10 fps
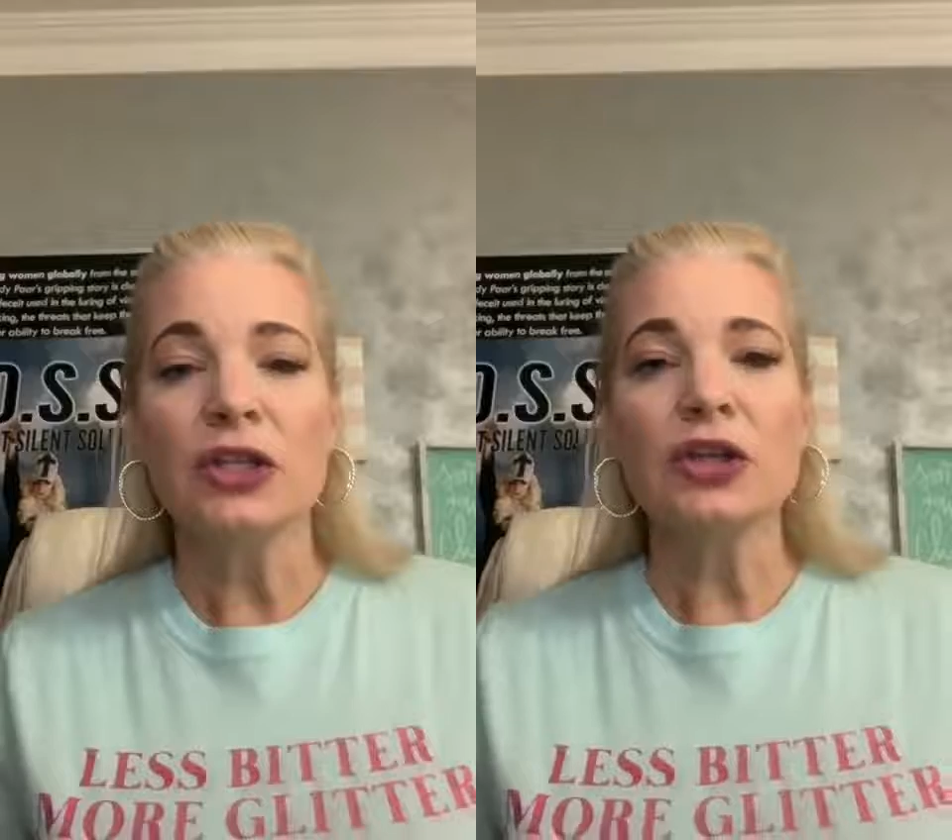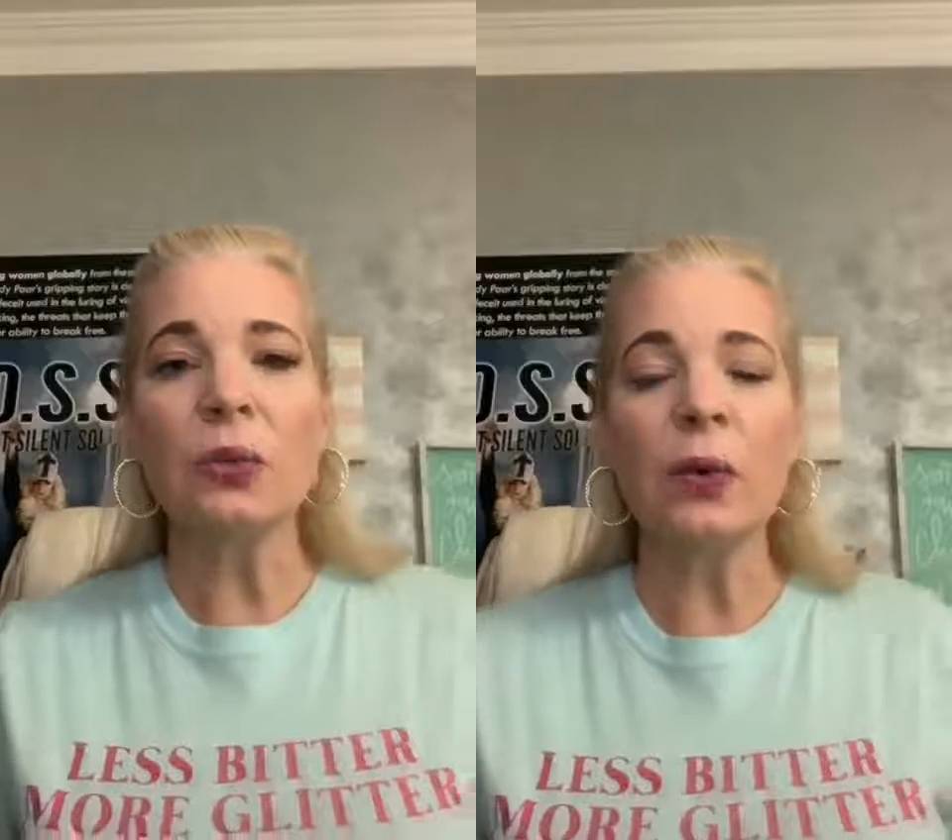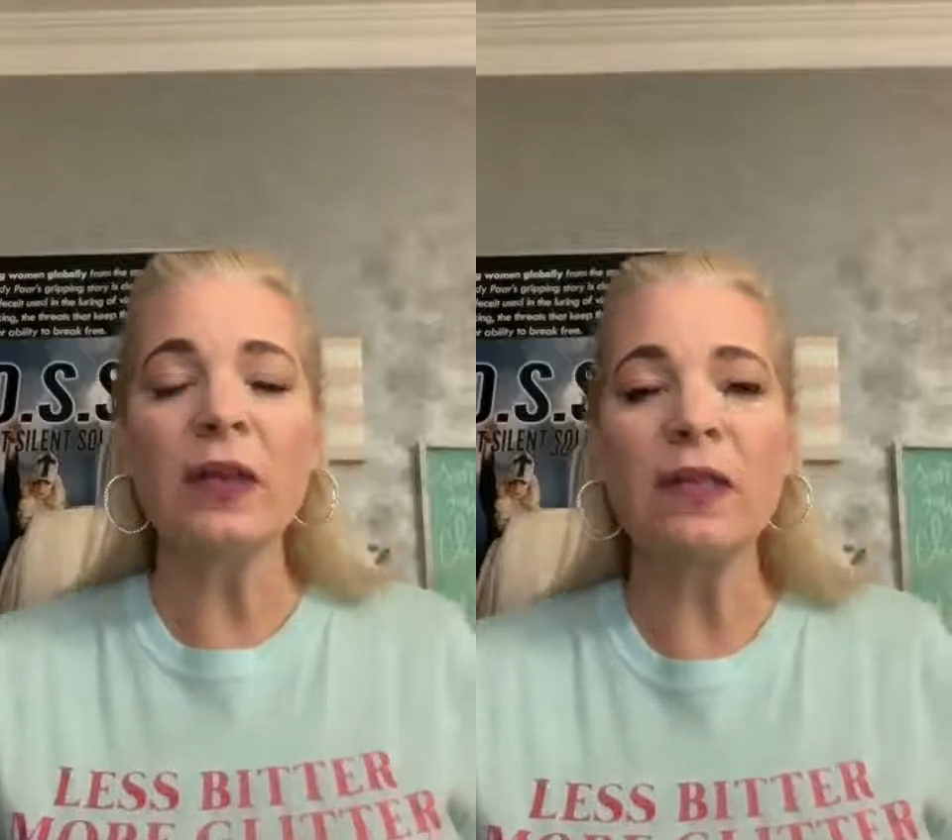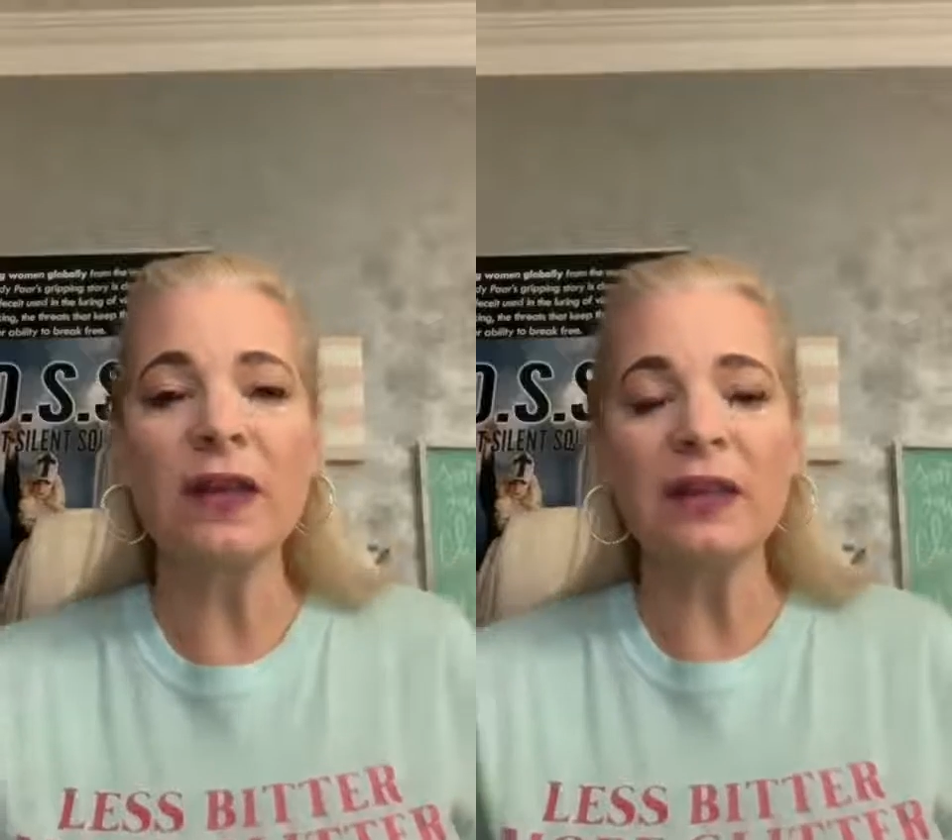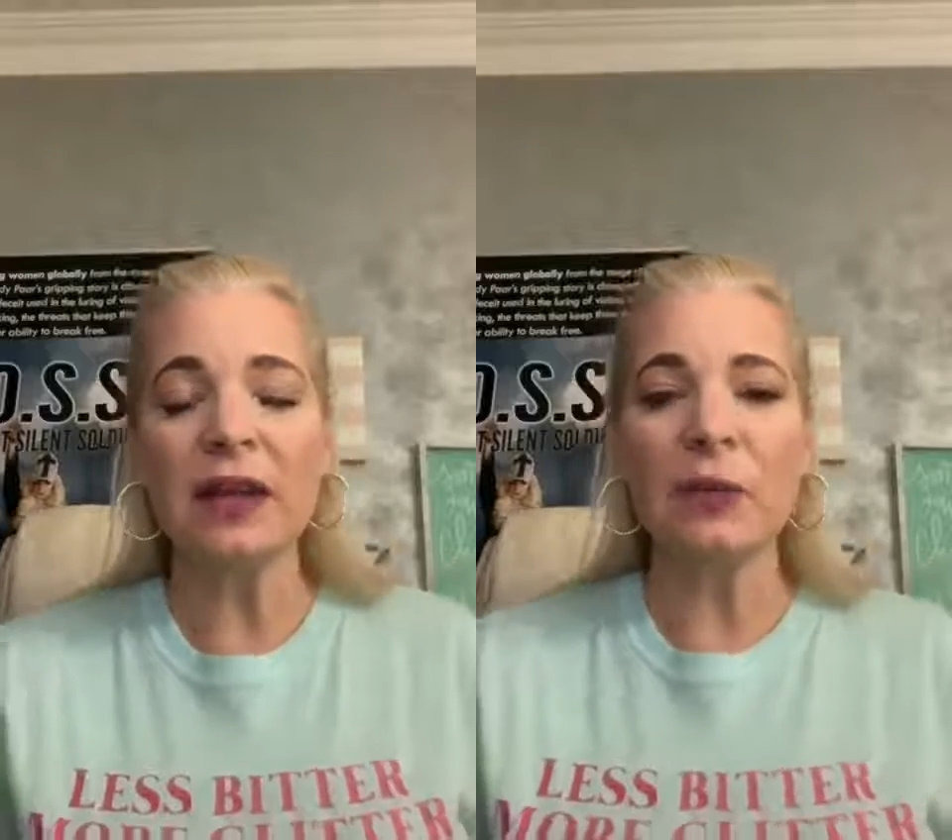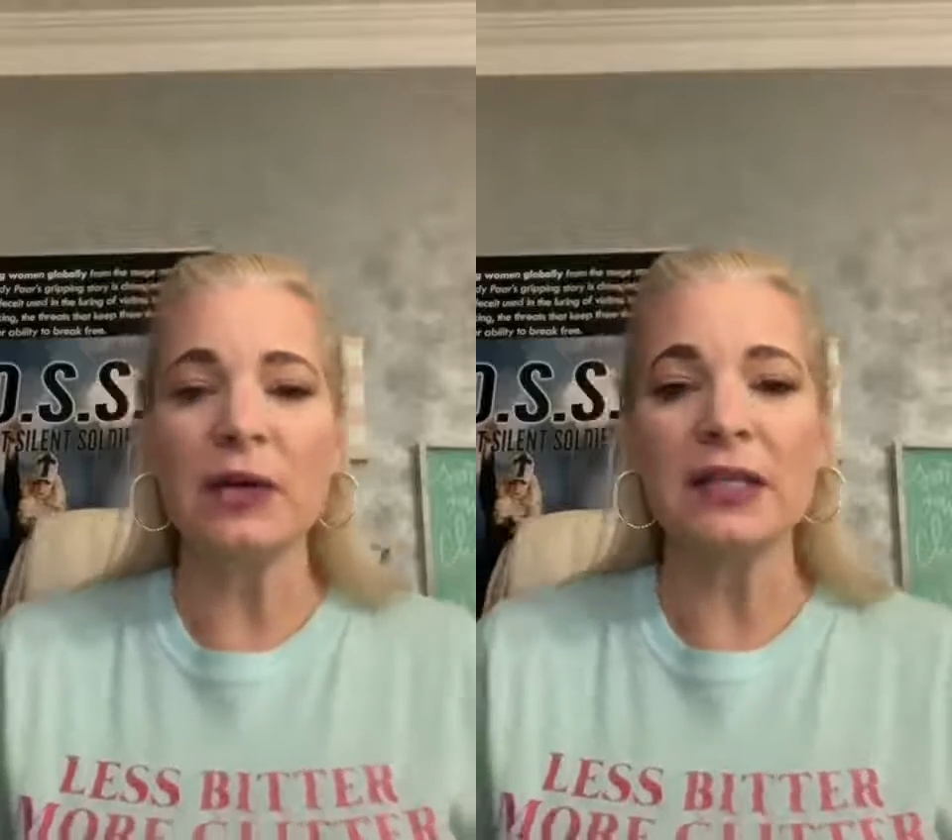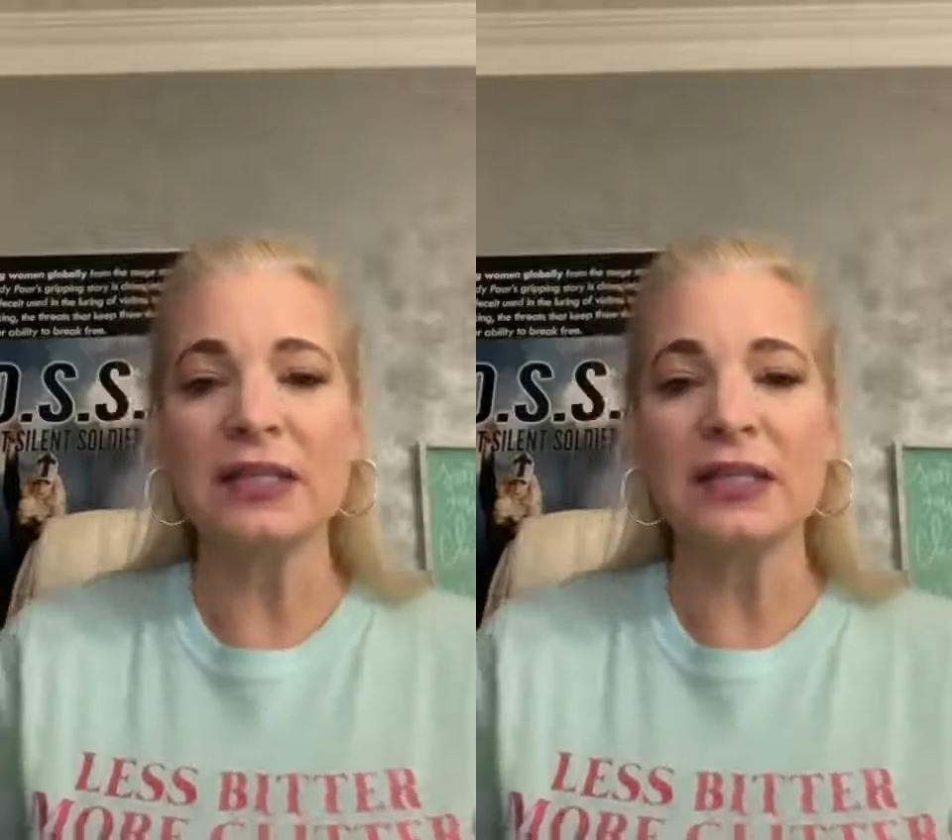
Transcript: So, one thing that I want to